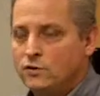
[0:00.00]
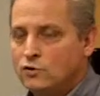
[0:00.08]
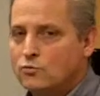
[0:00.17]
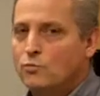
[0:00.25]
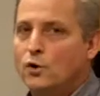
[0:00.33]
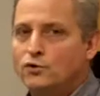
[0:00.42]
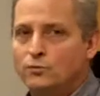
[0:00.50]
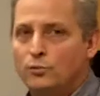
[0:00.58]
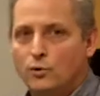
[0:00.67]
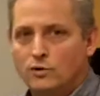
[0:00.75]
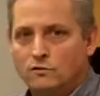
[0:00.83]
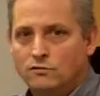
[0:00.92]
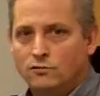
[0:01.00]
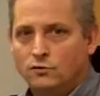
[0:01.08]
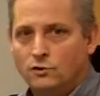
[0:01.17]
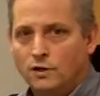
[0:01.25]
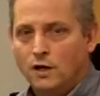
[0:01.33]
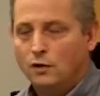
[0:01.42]
figure is most important
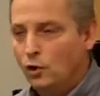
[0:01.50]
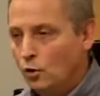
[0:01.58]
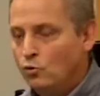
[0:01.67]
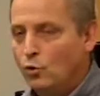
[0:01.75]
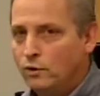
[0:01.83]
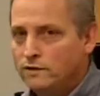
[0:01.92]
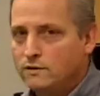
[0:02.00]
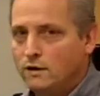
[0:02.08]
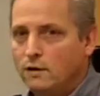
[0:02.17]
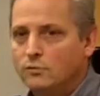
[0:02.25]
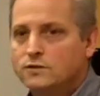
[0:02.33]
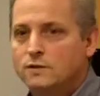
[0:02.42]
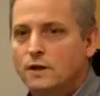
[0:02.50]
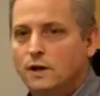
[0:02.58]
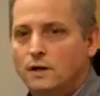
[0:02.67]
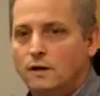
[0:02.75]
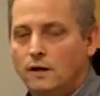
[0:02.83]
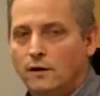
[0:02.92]
for low noise amps.
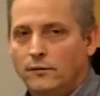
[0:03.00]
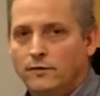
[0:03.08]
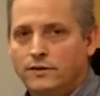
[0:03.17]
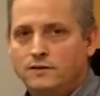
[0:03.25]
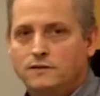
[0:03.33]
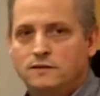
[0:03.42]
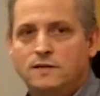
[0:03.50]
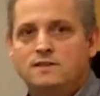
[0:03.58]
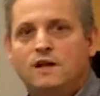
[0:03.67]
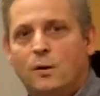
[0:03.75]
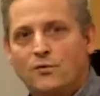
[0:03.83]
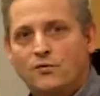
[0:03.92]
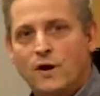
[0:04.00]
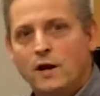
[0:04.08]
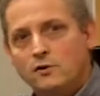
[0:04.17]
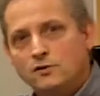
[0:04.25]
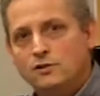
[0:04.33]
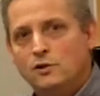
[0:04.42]
These
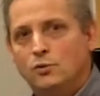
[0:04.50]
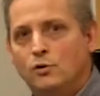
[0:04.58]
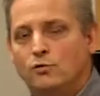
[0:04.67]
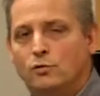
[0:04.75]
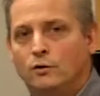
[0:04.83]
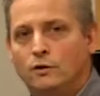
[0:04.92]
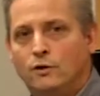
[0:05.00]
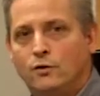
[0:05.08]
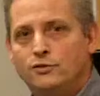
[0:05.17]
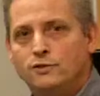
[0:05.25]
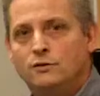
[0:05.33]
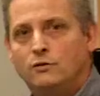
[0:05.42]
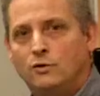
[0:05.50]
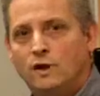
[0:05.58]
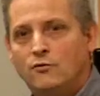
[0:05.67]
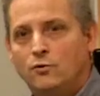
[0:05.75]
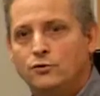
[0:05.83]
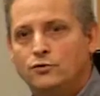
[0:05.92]
amplifiers deal with really low signal
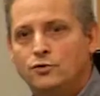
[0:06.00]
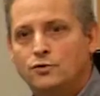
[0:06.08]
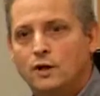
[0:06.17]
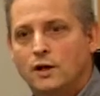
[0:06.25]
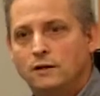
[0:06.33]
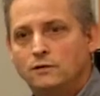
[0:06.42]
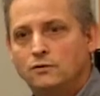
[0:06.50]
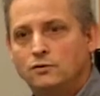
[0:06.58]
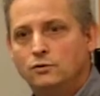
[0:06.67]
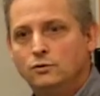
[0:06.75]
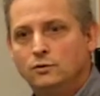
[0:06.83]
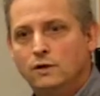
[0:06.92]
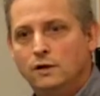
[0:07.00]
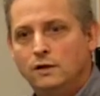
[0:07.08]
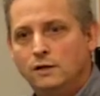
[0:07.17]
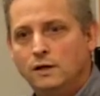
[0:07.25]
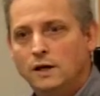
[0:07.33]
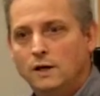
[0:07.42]
levels. You're trying
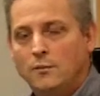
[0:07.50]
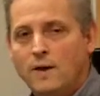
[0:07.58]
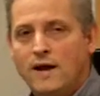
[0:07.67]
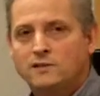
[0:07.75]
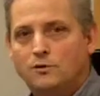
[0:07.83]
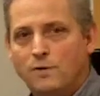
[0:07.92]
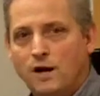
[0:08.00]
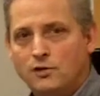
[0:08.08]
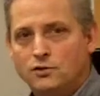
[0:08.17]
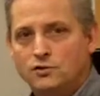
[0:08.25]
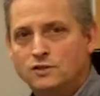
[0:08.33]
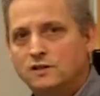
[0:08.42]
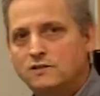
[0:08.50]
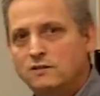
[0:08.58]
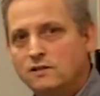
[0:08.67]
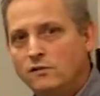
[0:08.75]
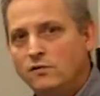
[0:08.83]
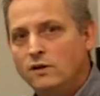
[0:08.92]
to maximize your
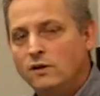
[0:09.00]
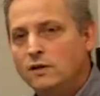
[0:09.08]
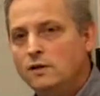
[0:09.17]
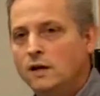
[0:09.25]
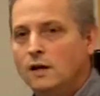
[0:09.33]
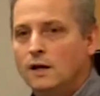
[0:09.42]
sensitivity.